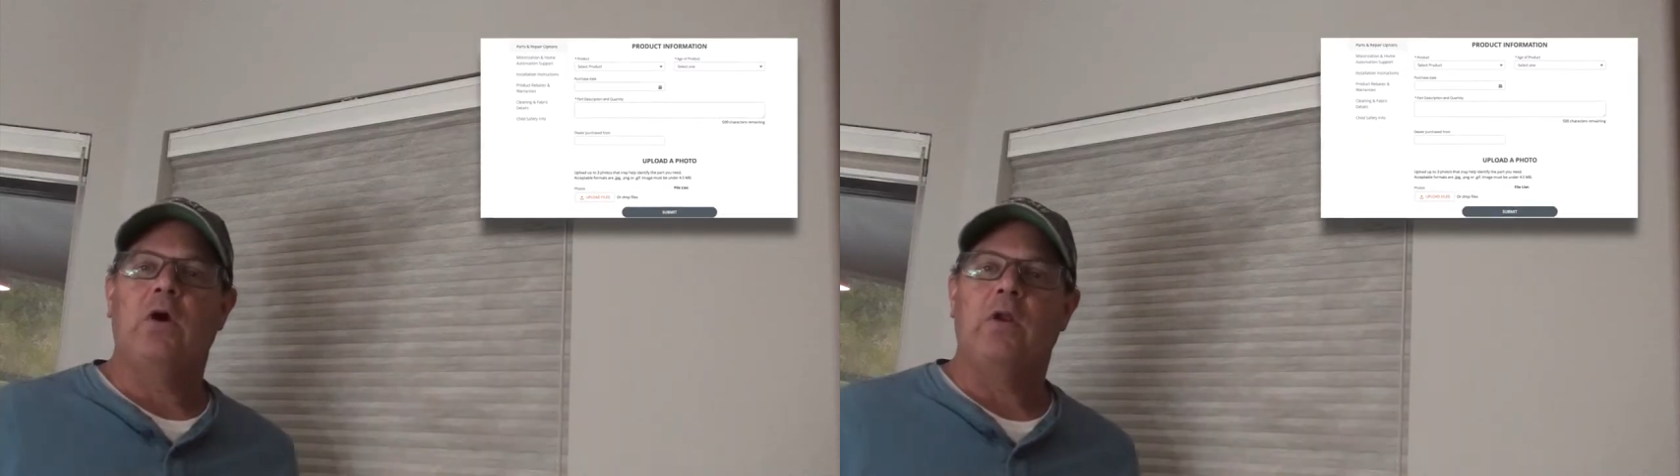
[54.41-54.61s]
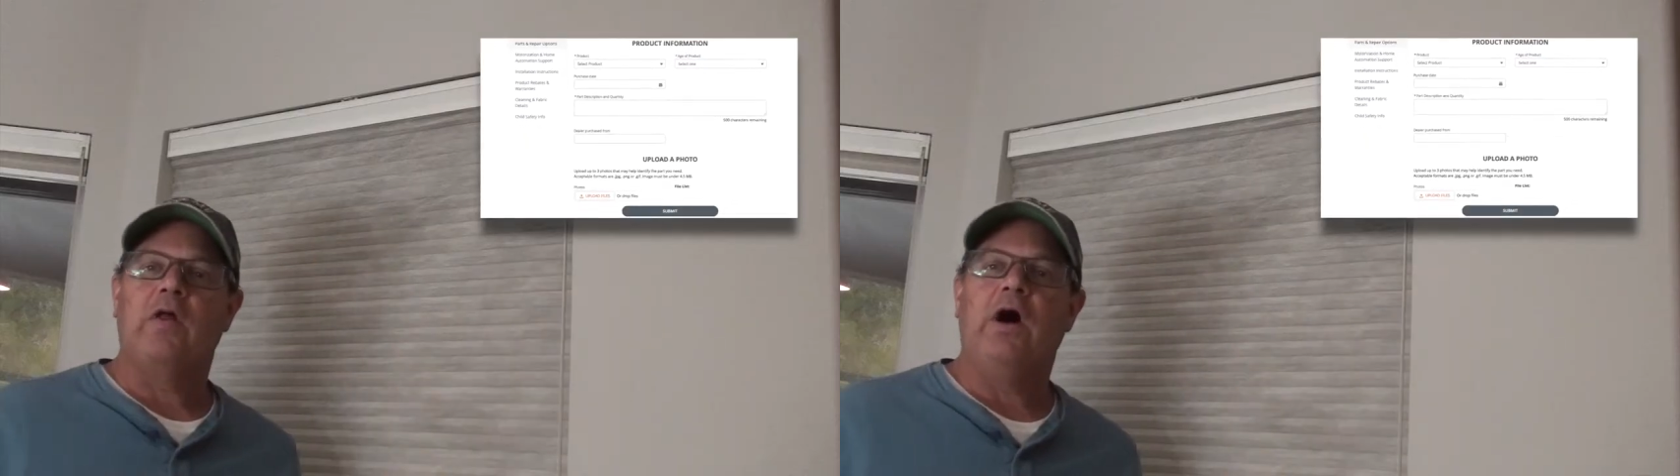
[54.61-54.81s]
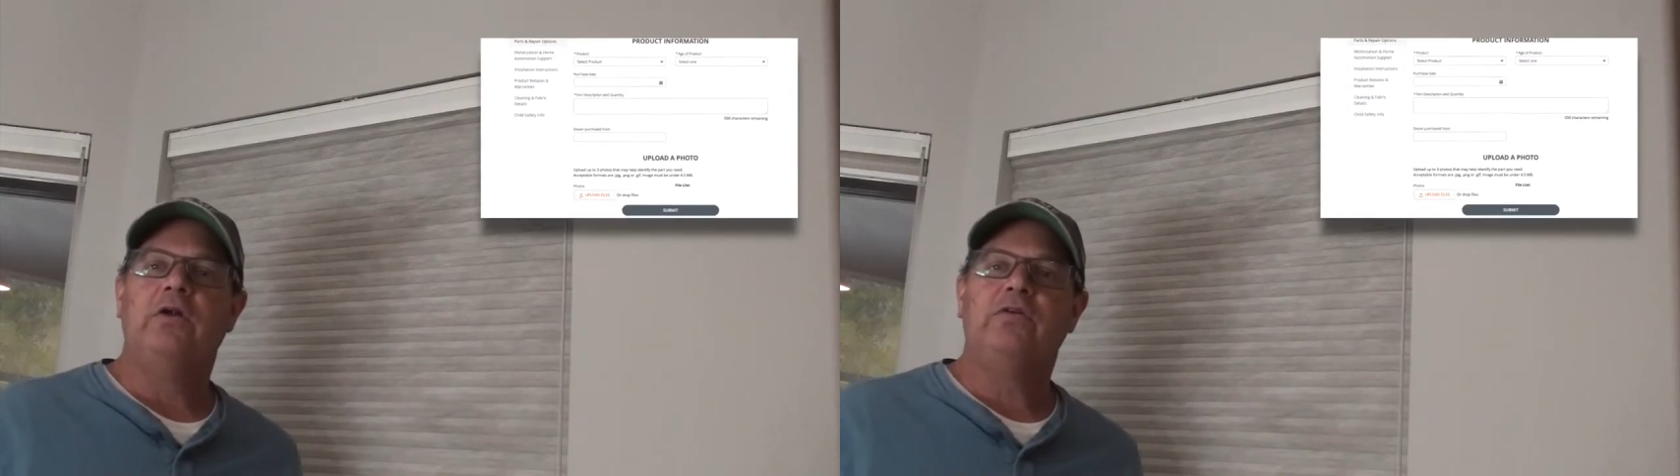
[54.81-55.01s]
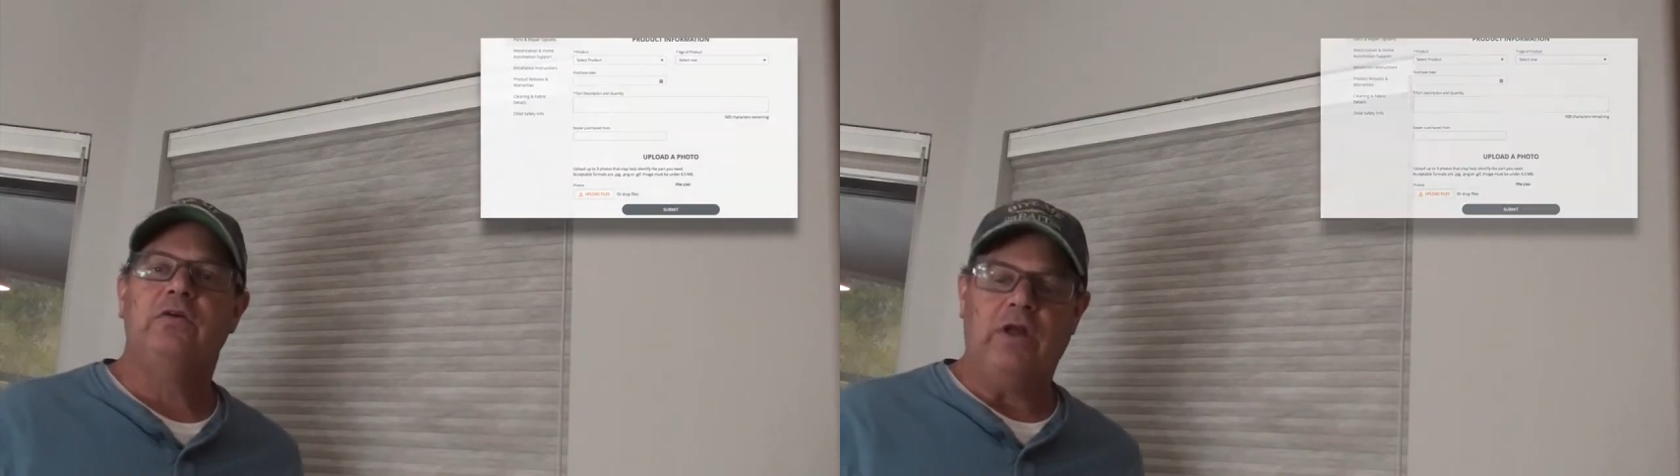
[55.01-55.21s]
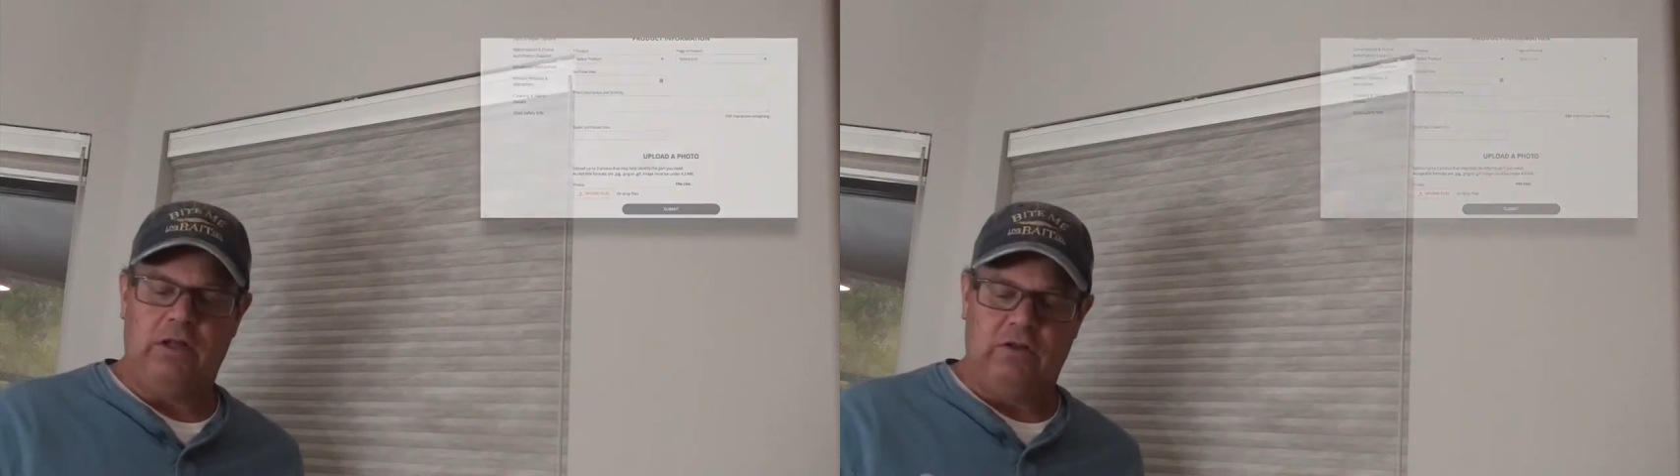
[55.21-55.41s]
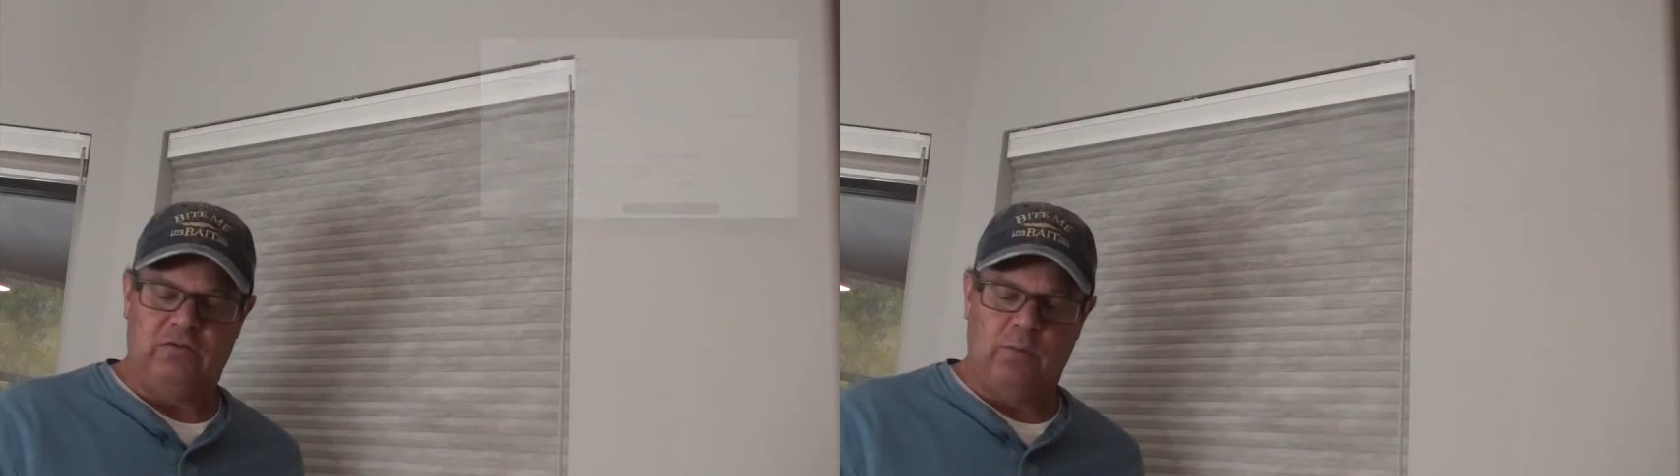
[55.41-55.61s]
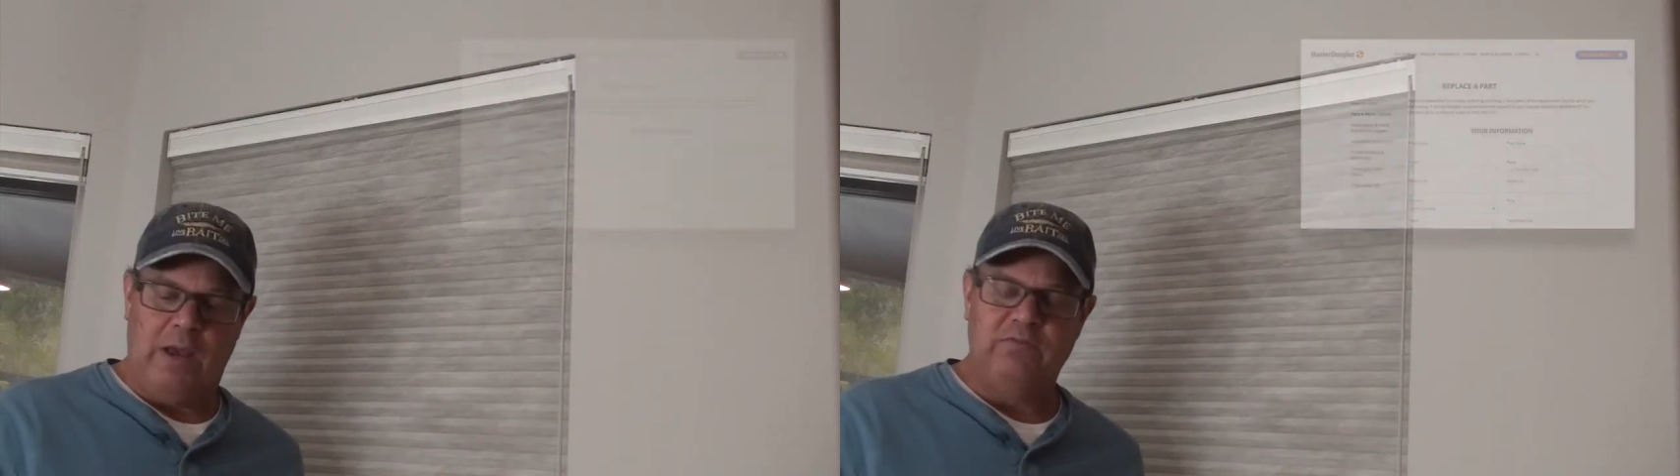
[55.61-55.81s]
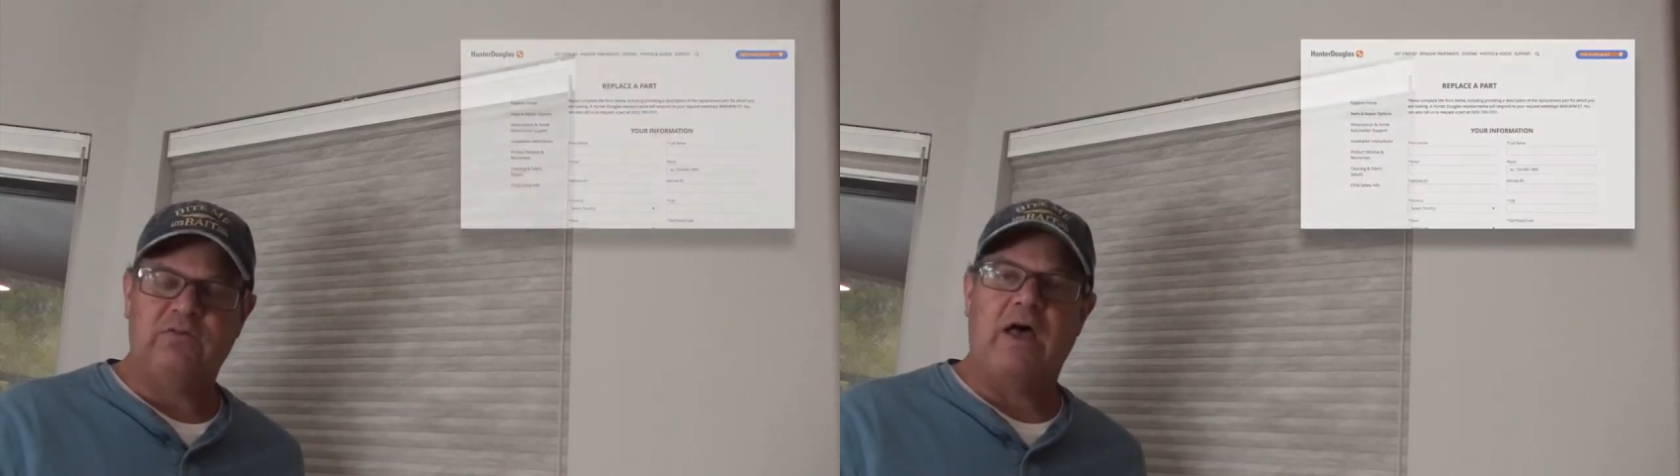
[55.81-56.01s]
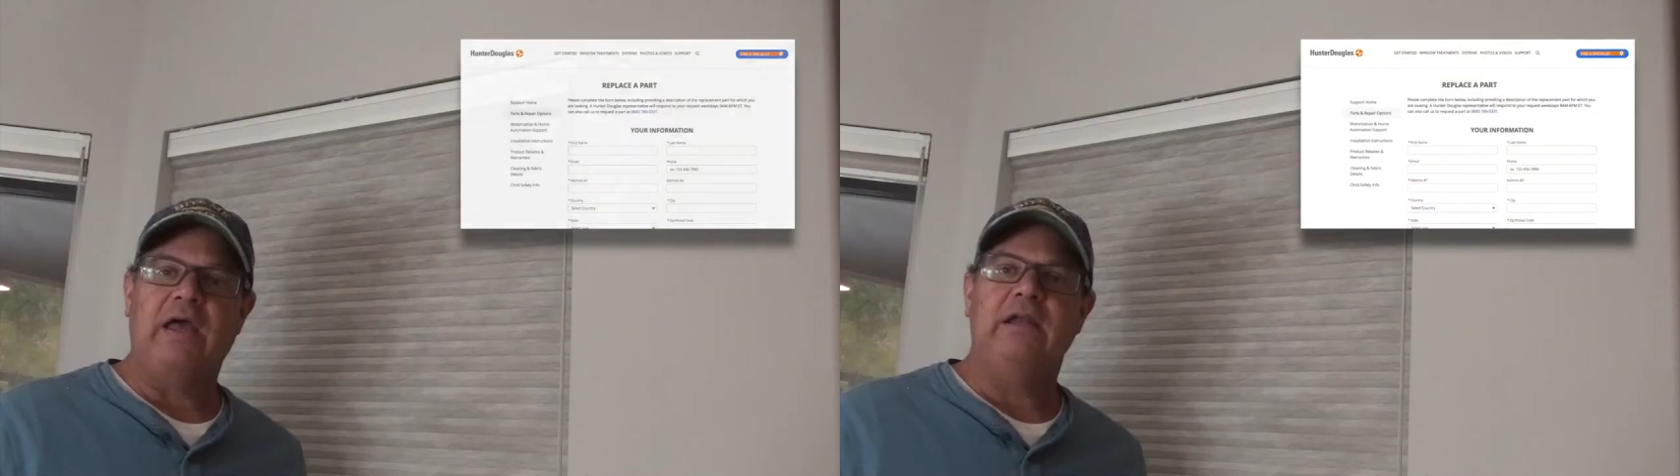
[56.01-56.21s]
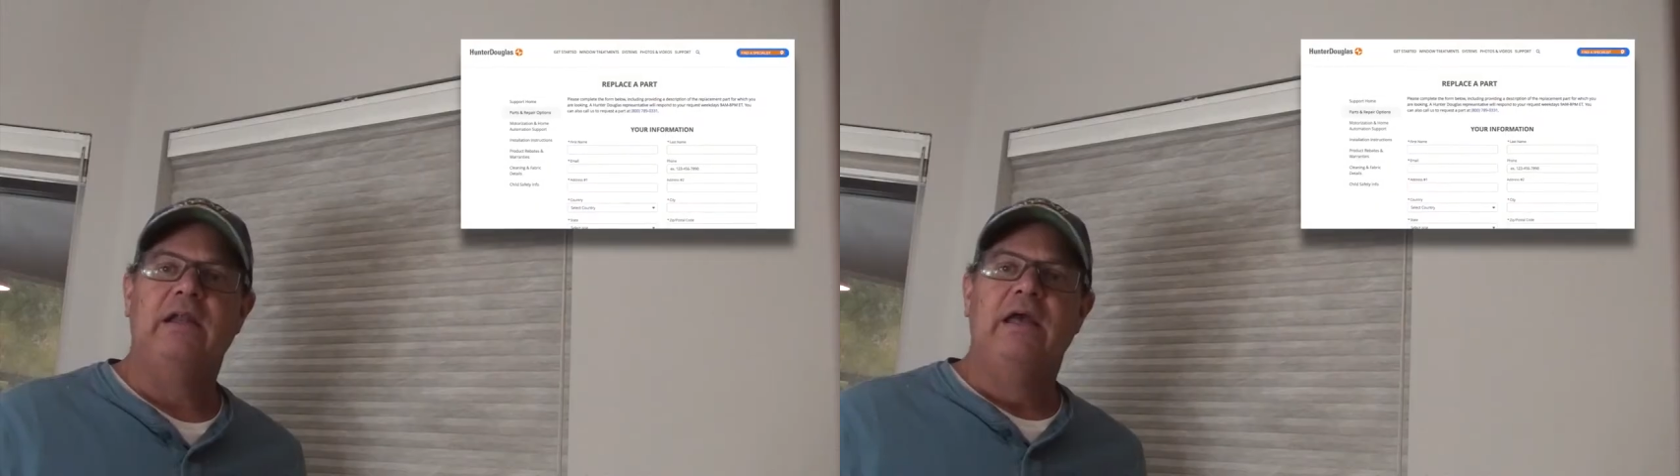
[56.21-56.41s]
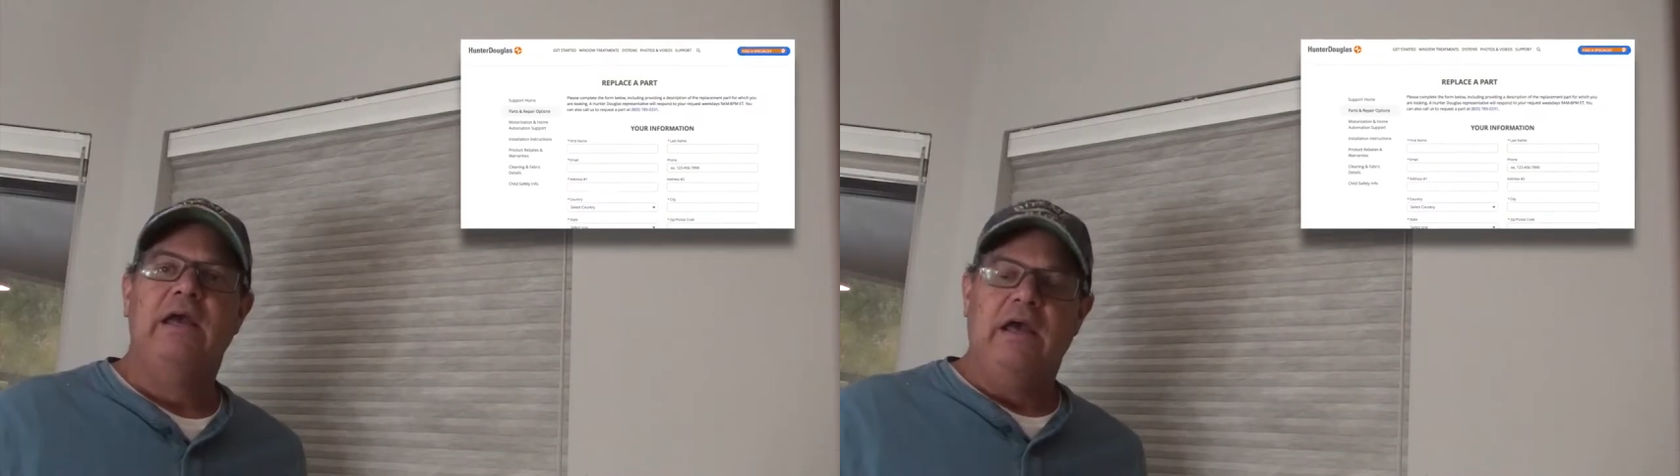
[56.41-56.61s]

go to the Hunter Douglas website.